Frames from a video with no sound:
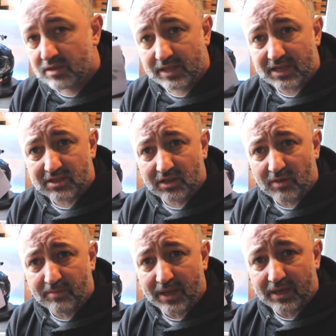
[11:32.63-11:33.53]
That is a
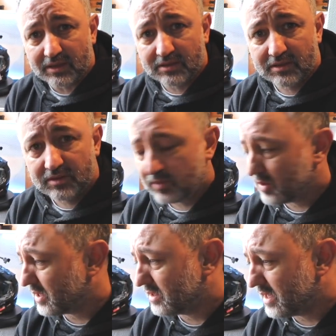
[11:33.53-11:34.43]
lot better.
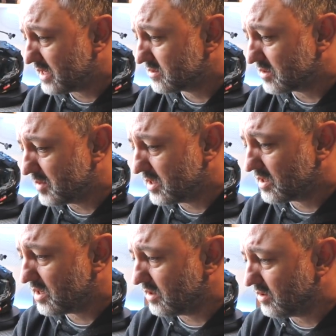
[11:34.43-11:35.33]
Well done, Nexx. I mean, you
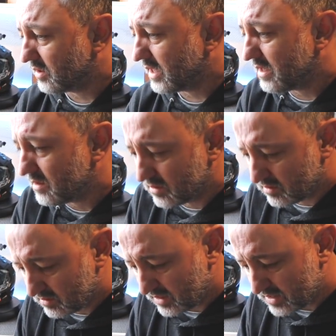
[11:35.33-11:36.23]
can't knock that.
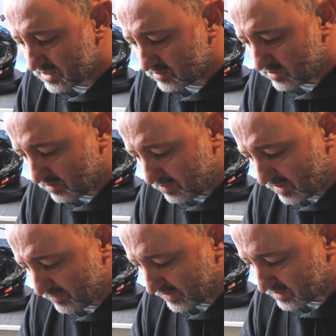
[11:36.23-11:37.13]
That is absolutely
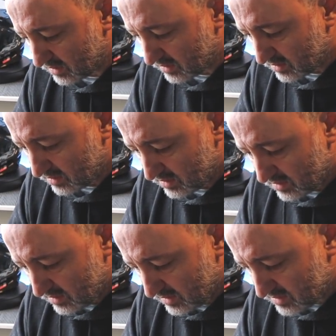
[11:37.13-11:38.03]
perfect.
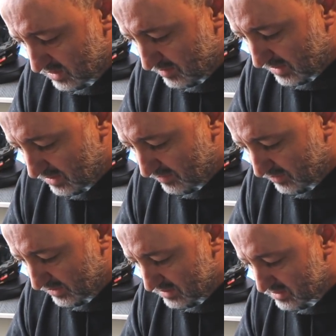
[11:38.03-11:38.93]
That's going to make life a
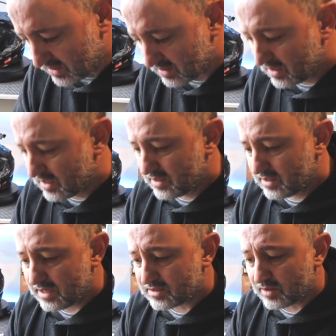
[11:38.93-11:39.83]
lot easier.
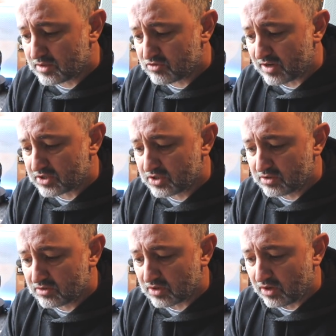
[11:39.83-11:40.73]
Yeah, so
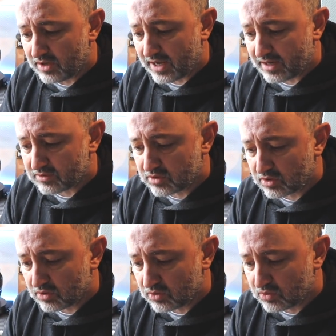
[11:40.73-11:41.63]
instructions on how
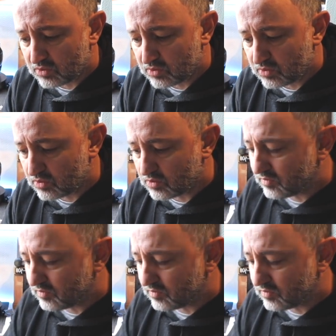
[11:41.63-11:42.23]
to